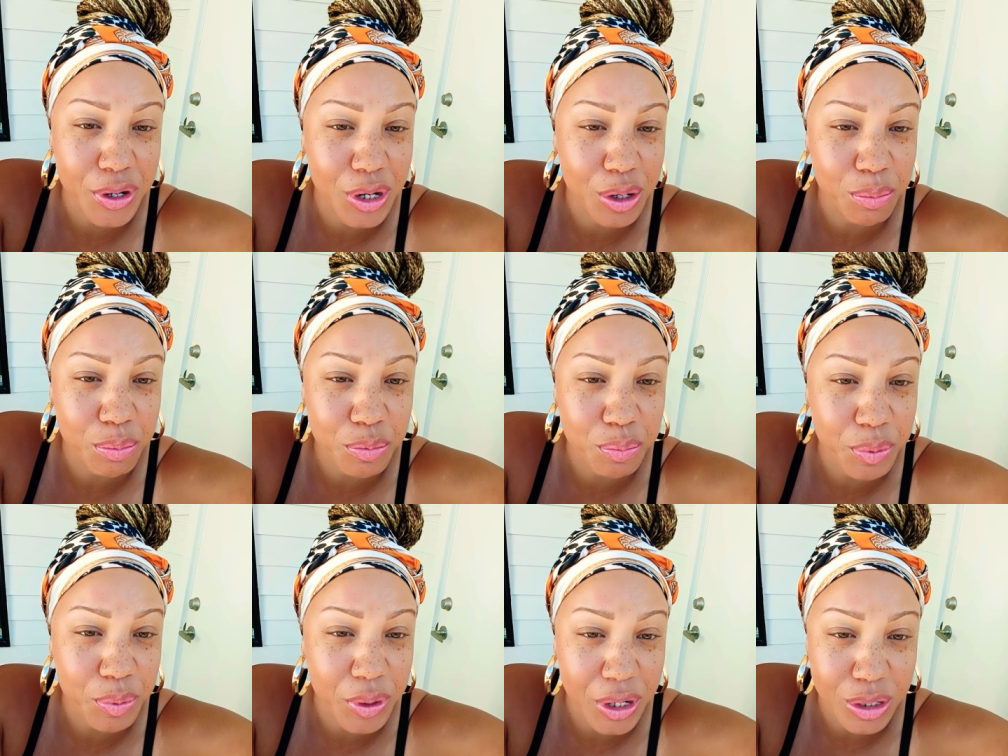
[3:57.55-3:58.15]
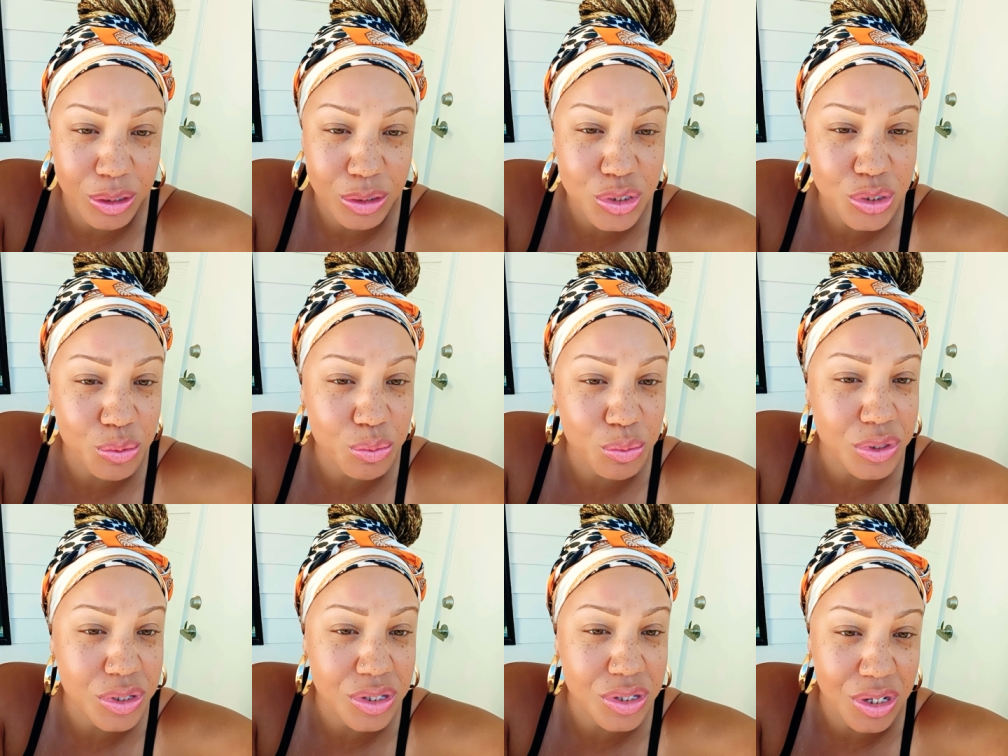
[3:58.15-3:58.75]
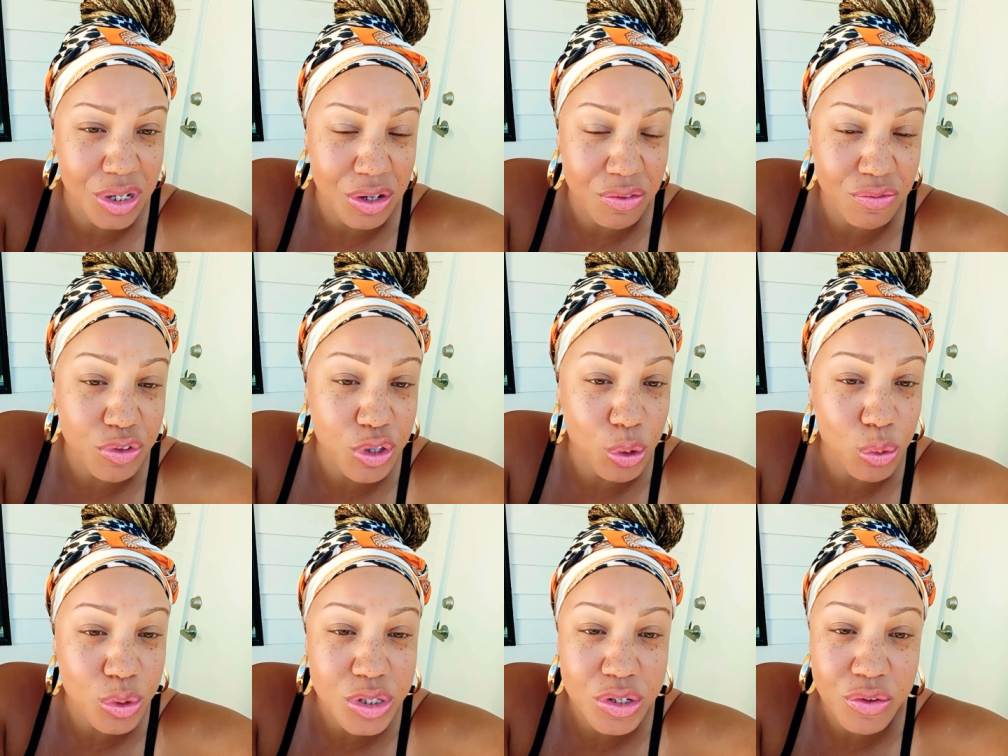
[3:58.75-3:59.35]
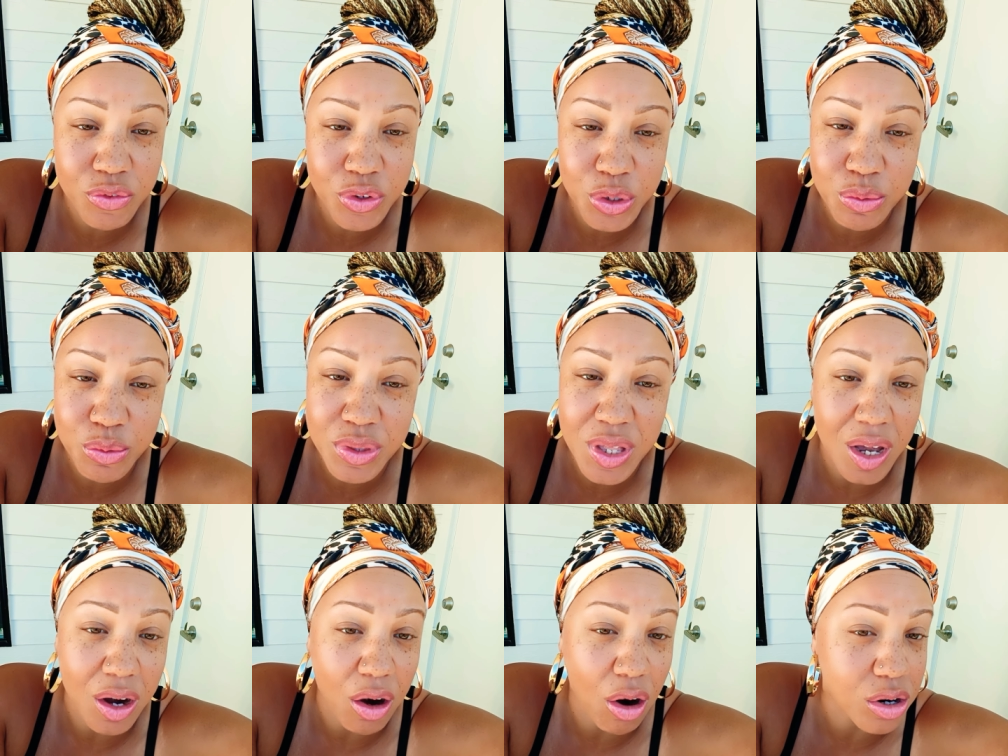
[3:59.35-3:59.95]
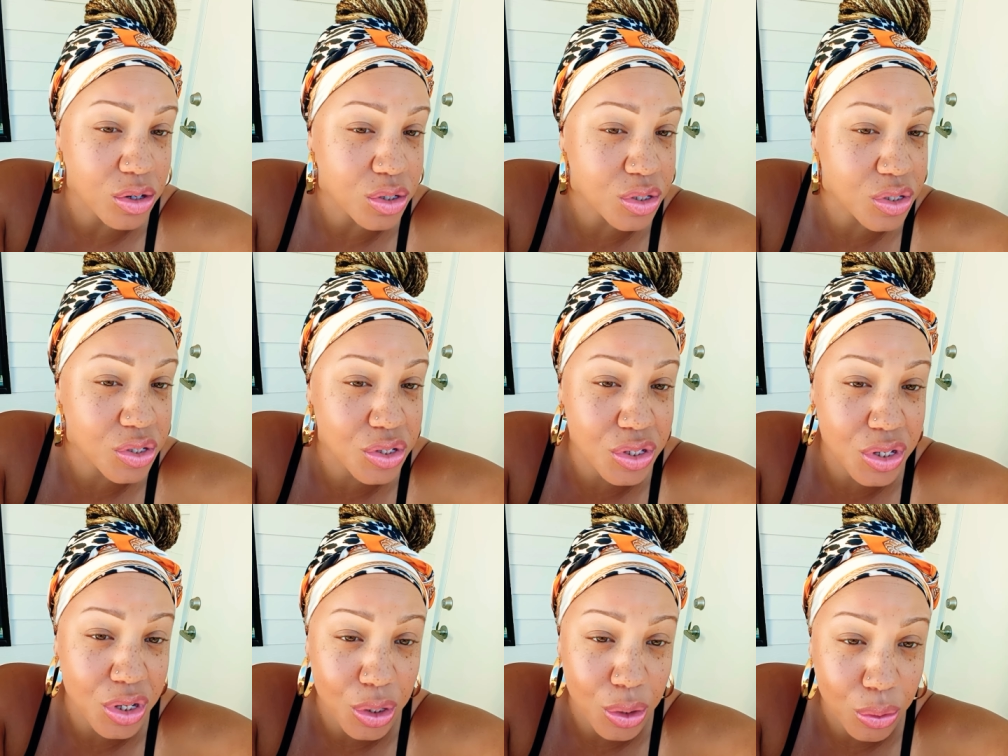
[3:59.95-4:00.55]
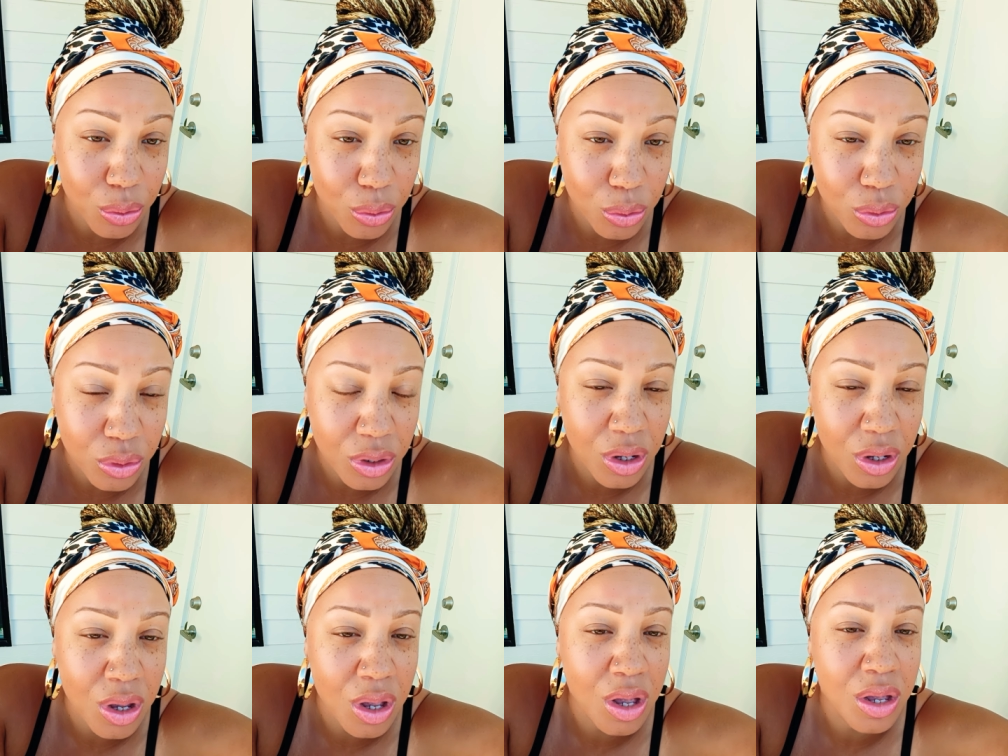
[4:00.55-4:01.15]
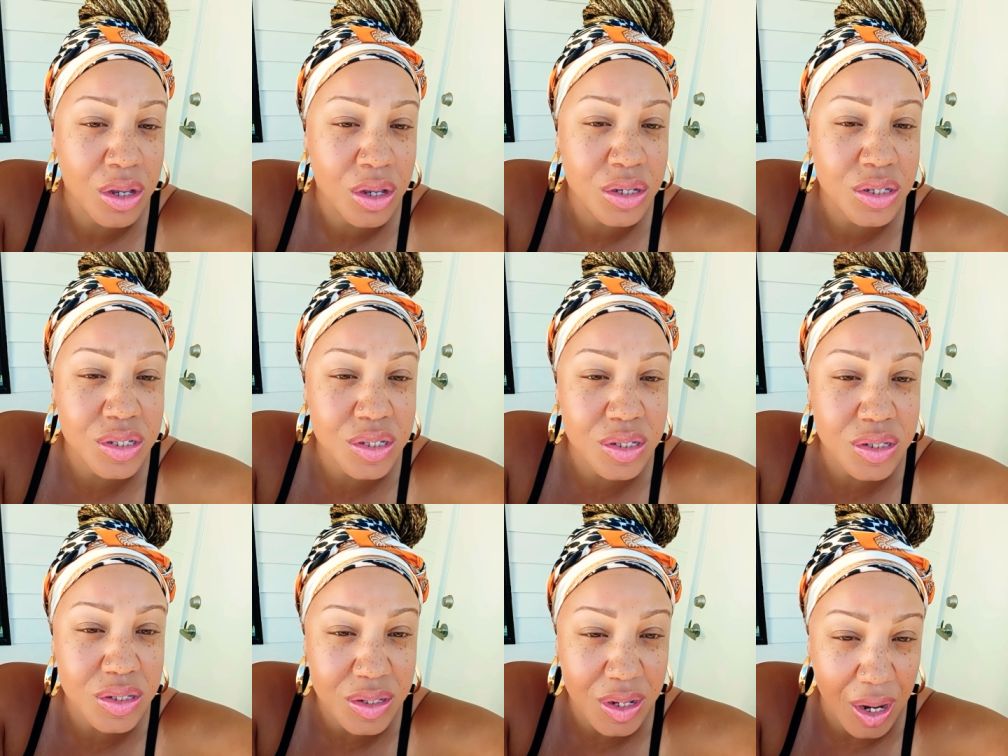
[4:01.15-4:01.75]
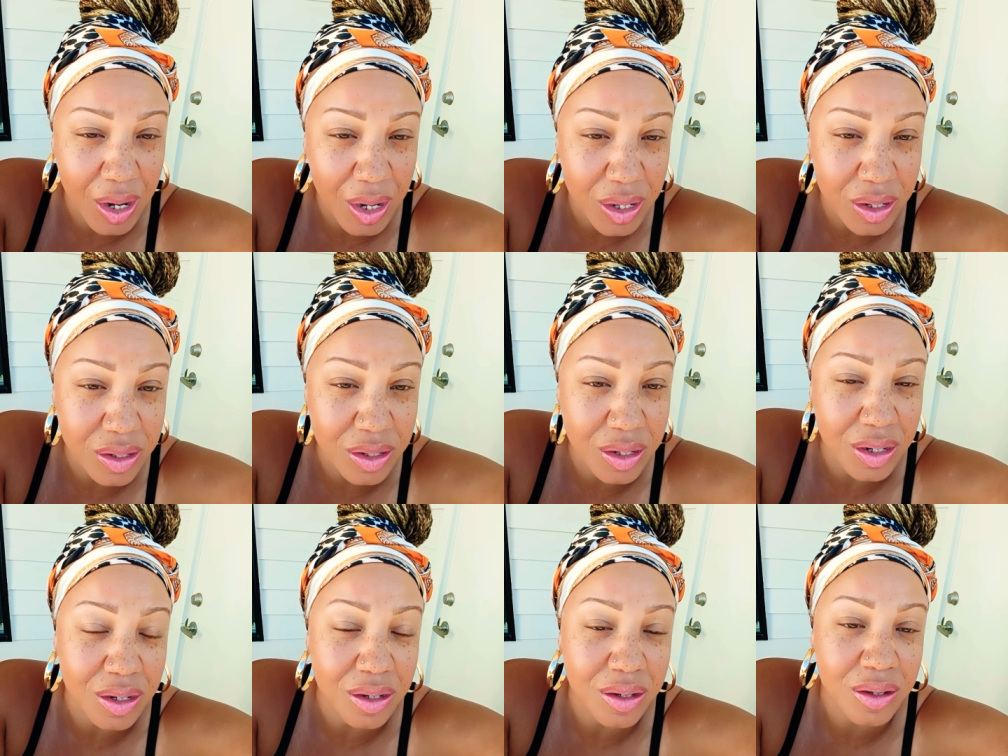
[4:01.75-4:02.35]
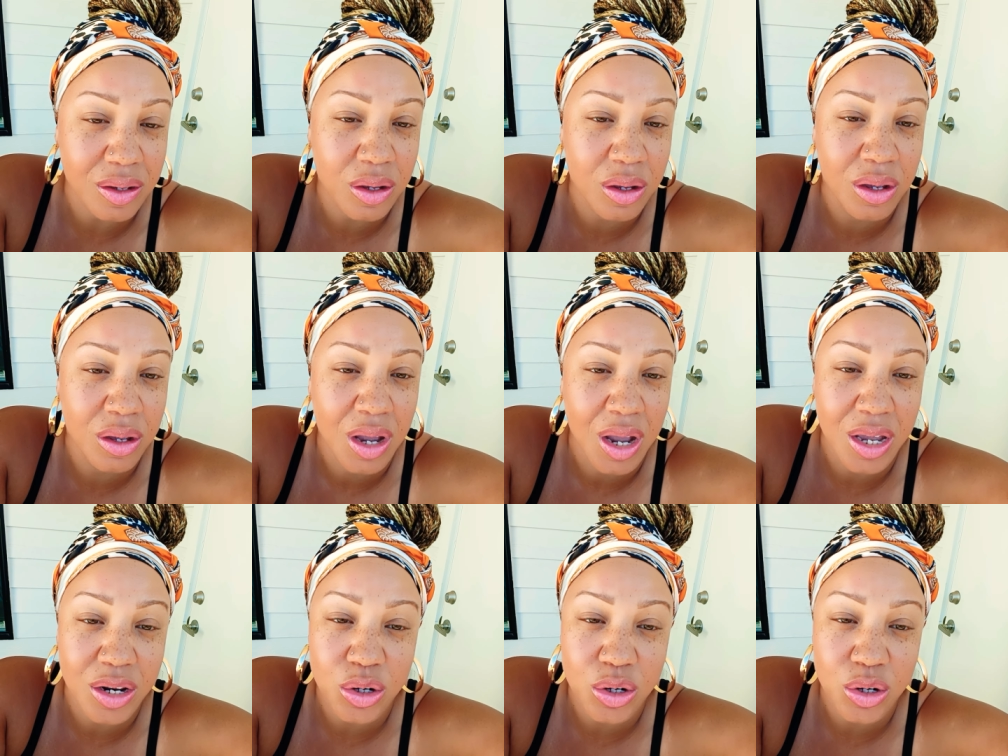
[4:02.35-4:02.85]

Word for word: prepare to receive. Those of you that are still standing. And the